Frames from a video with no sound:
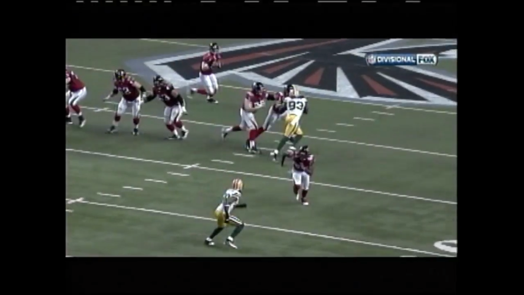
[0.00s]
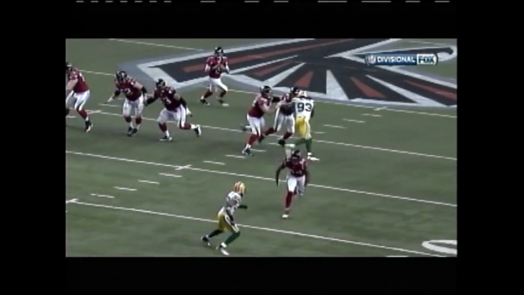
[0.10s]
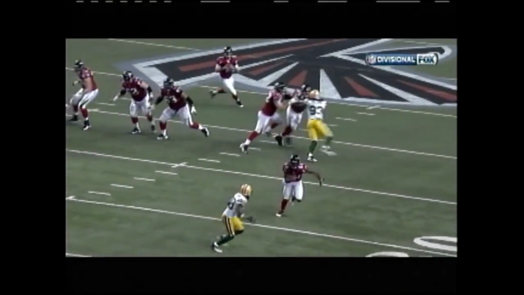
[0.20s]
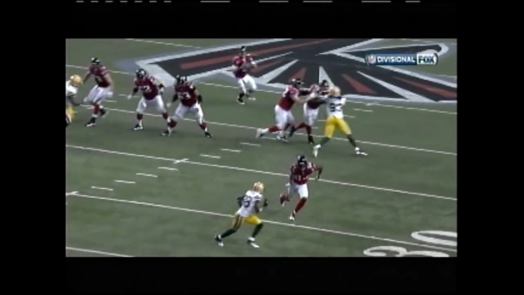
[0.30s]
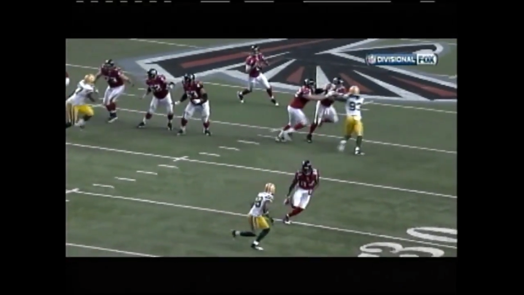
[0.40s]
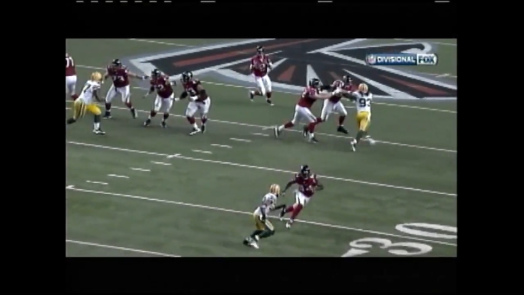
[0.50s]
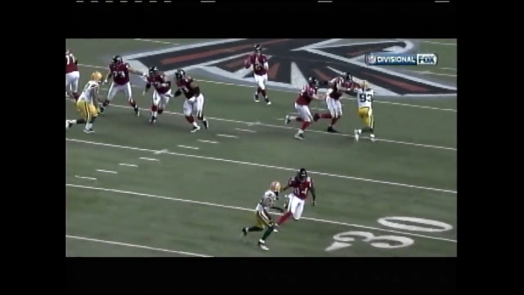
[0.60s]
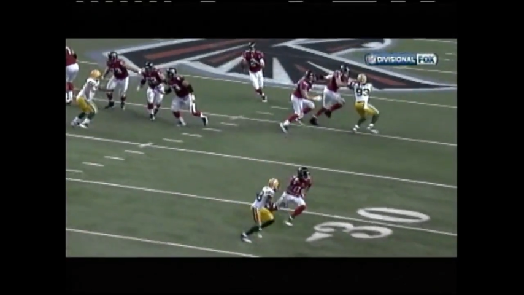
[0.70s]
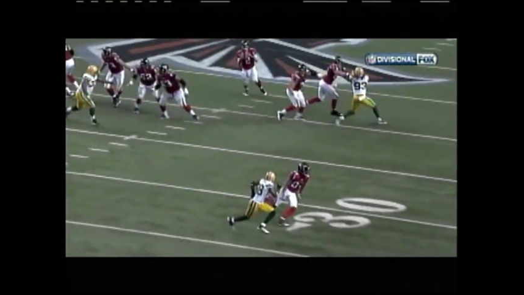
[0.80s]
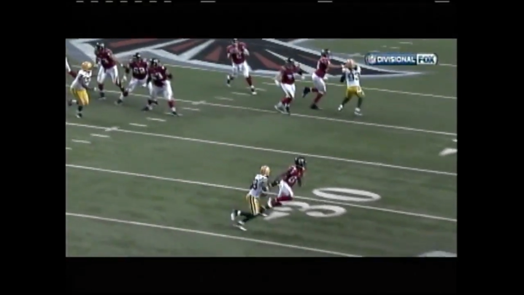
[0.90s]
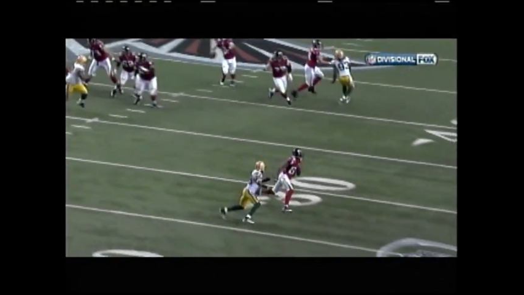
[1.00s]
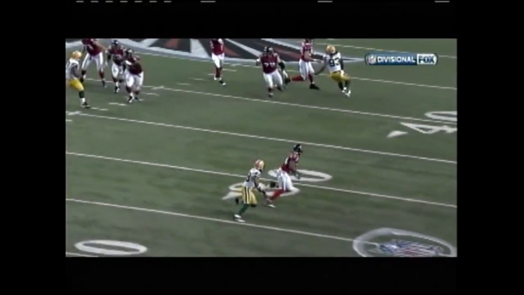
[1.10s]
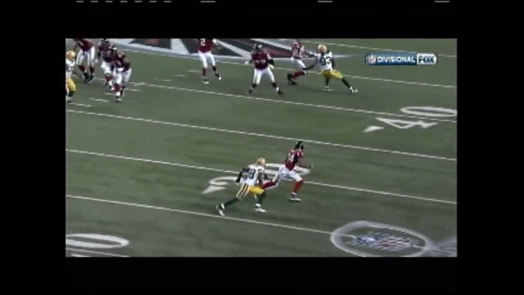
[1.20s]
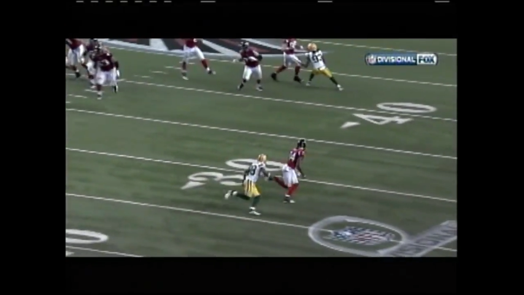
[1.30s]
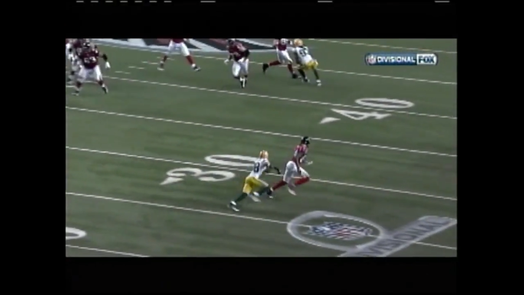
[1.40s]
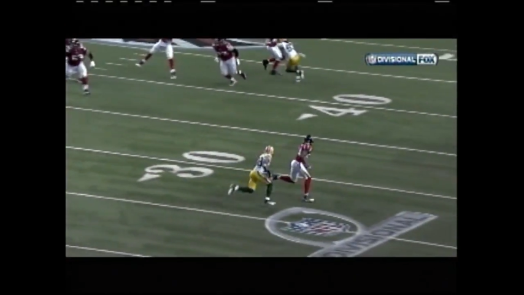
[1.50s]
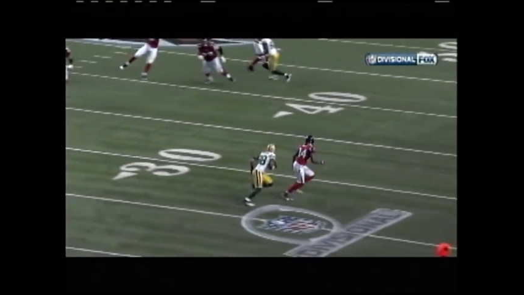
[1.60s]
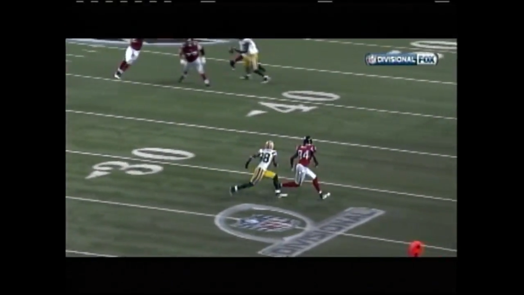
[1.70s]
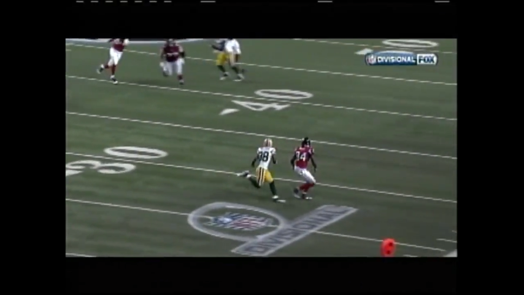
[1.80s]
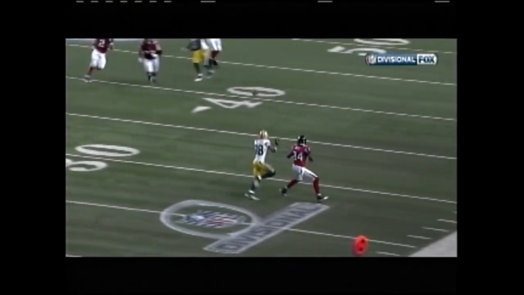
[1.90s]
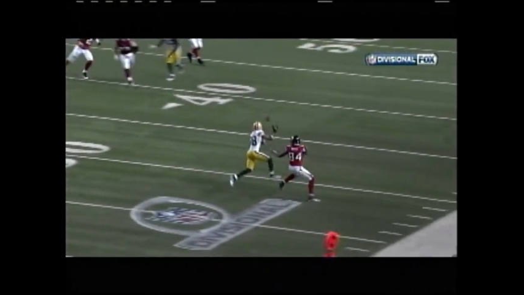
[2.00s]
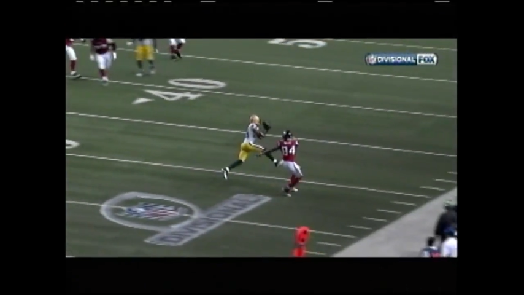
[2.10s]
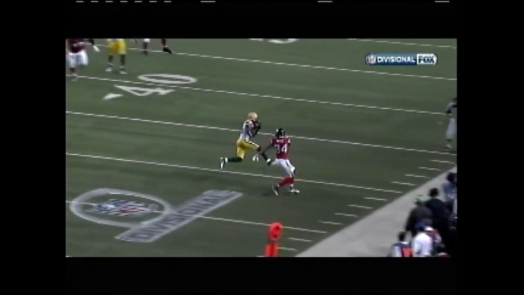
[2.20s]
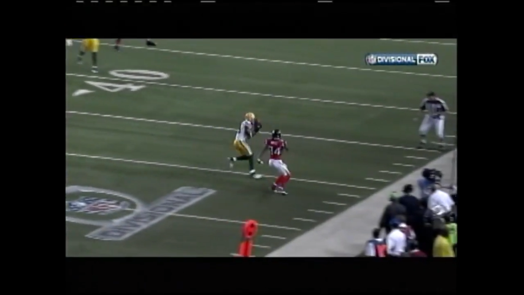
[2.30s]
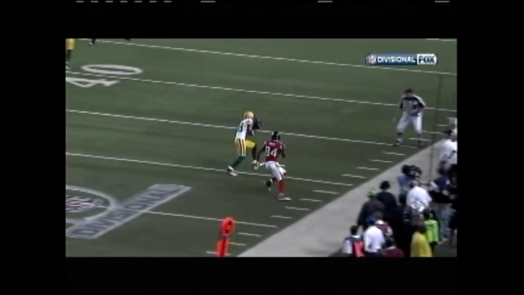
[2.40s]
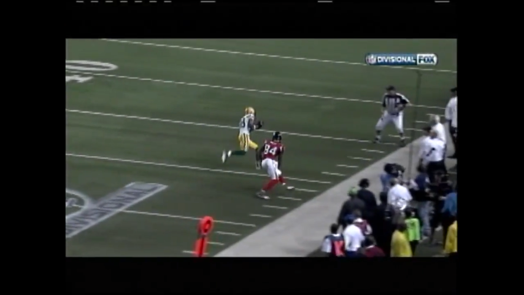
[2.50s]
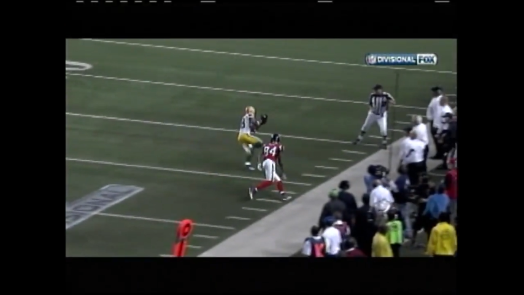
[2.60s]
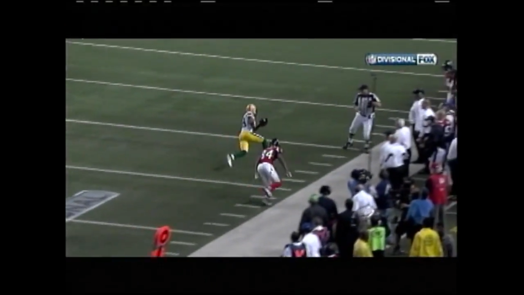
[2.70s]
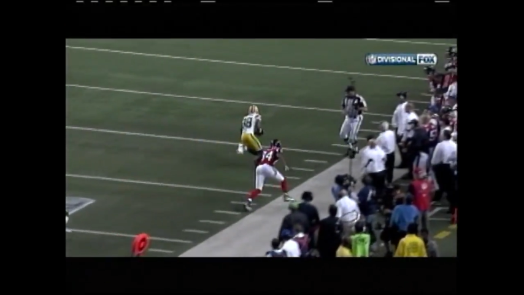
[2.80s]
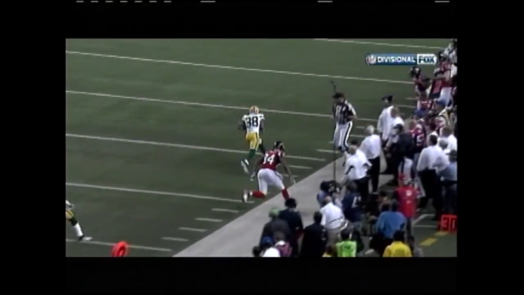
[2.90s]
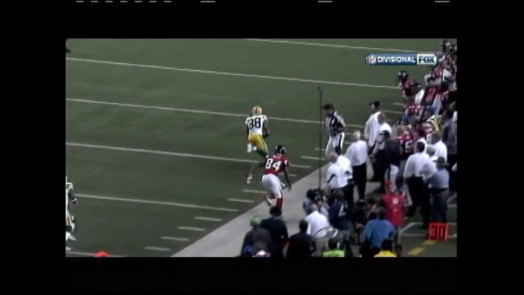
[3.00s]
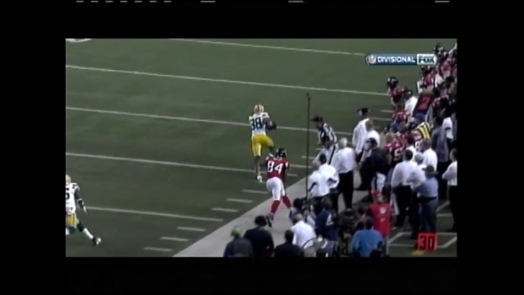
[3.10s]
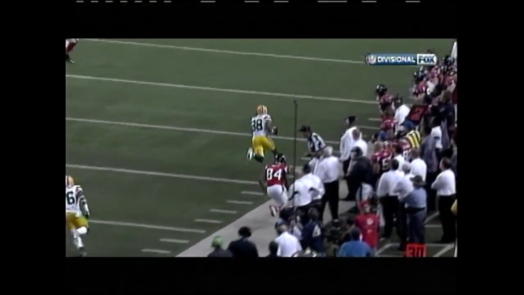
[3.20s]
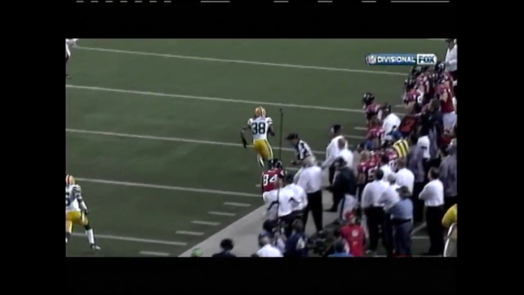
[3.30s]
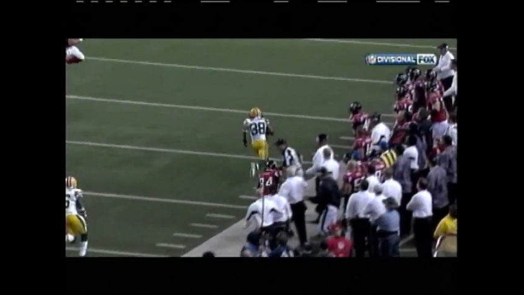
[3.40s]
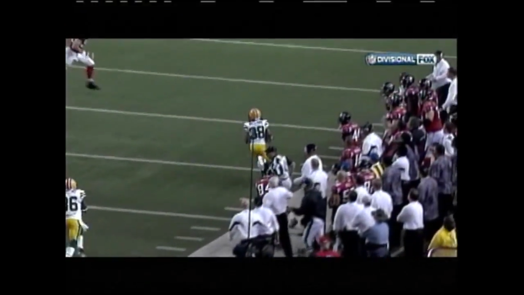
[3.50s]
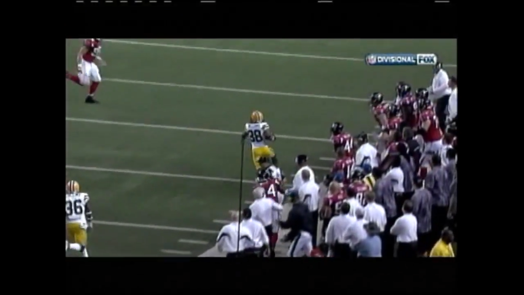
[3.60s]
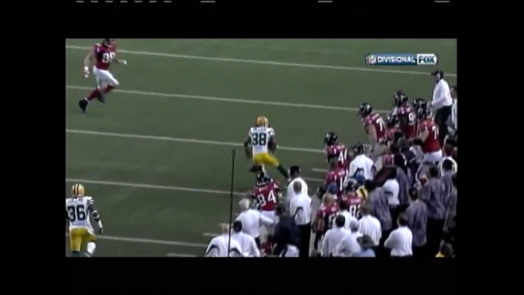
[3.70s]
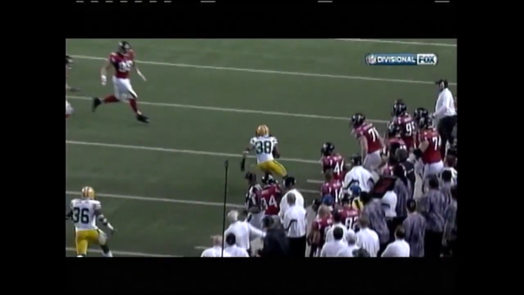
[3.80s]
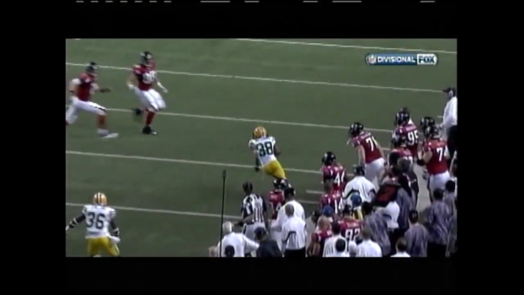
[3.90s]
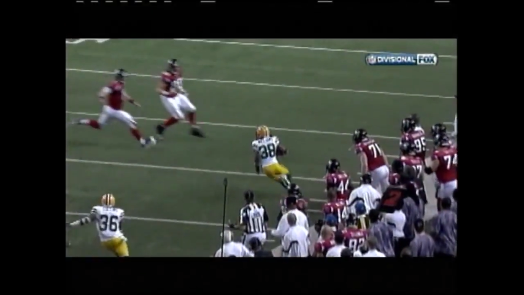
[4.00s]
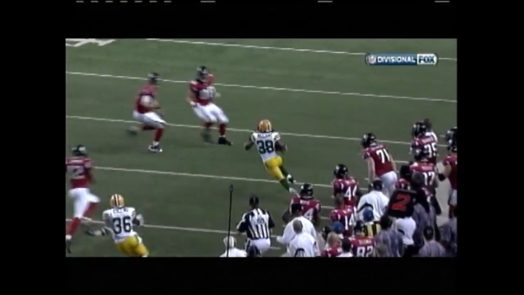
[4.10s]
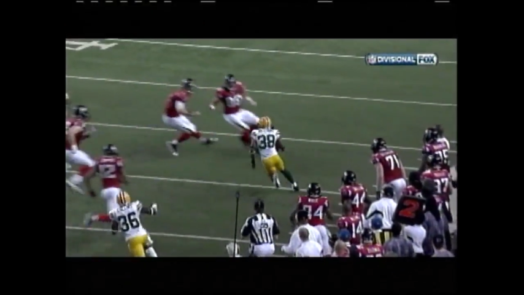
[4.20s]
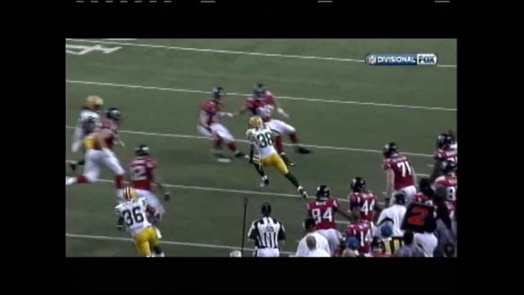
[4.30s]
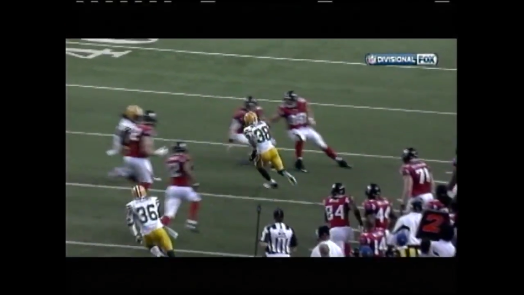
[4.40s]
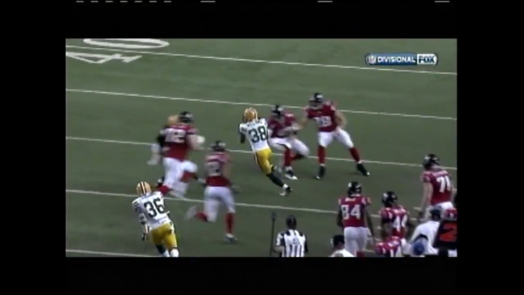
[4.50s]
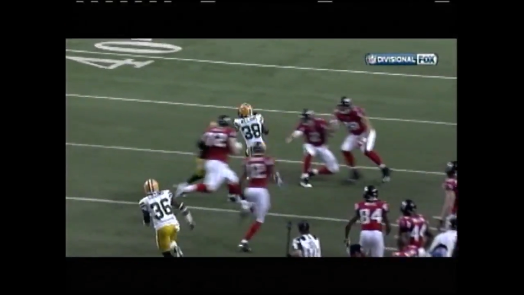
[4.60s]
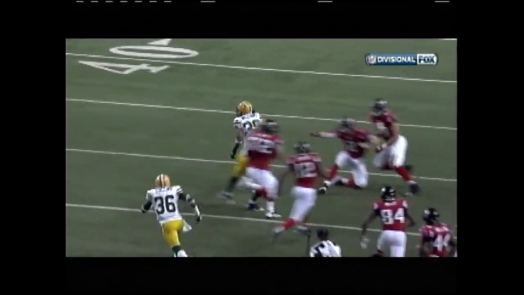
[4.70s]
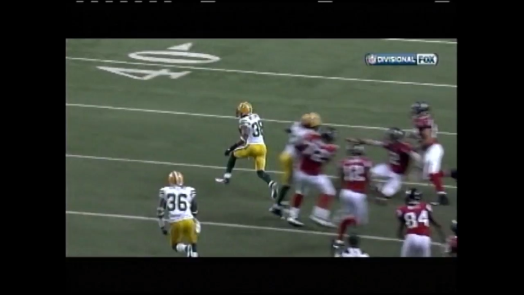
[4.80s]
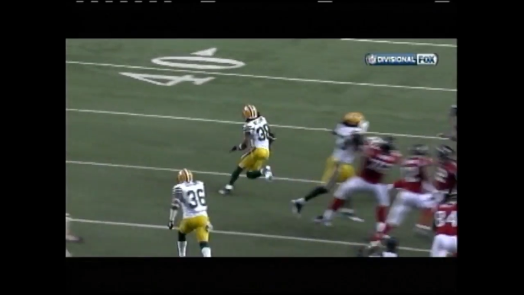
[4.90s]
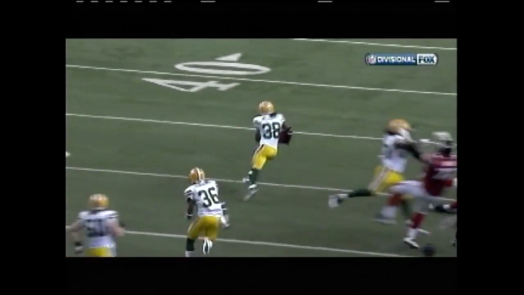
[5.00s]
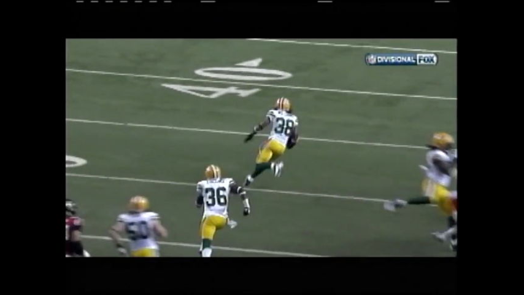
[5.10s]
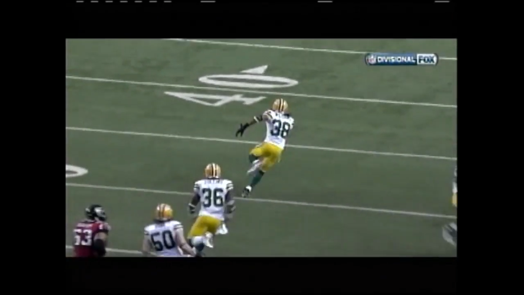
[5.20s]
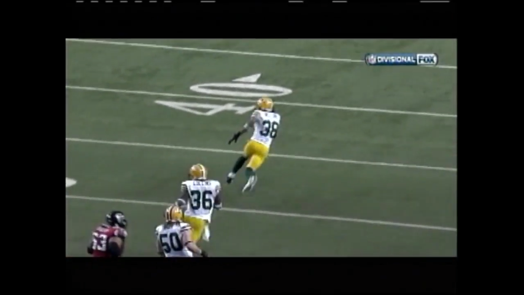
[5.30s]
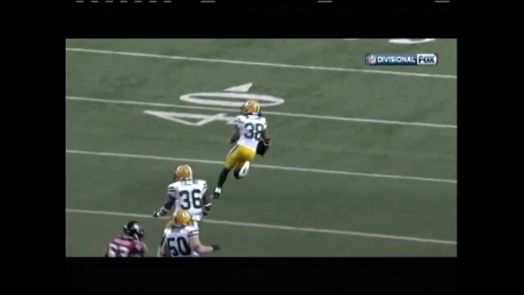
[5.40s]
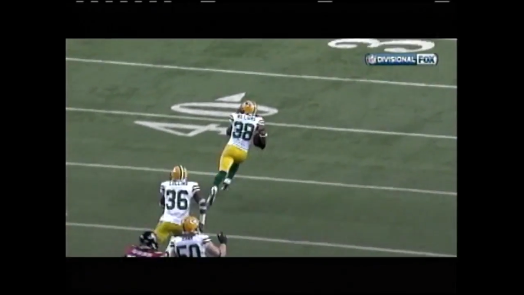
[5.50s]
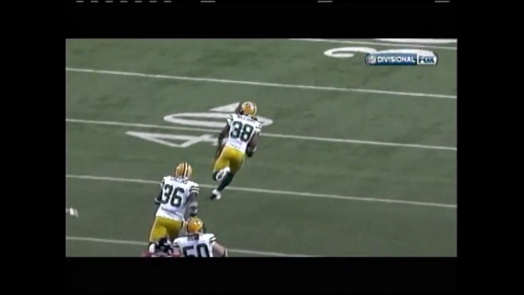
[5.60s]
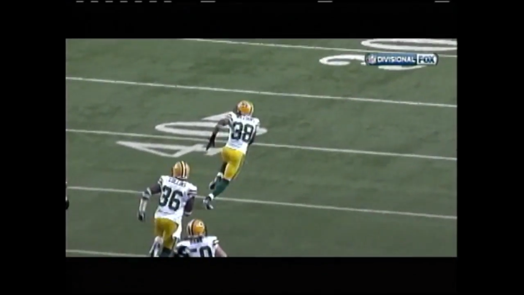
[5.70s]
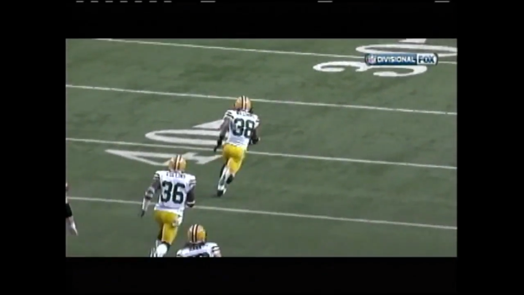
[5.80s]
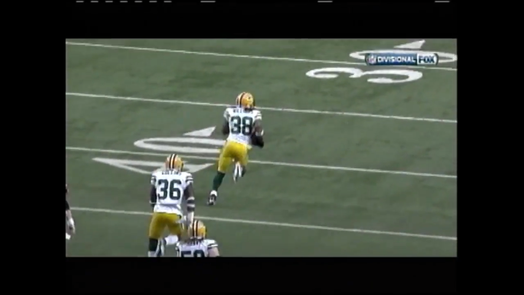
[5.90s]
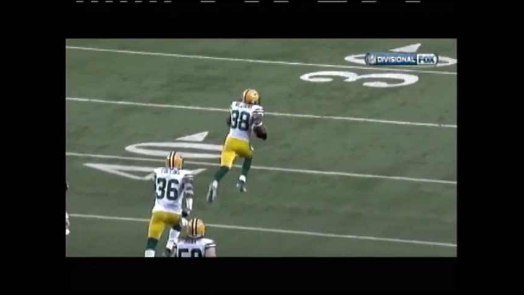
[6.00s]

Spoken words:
No face is visible, so there are no lips to read.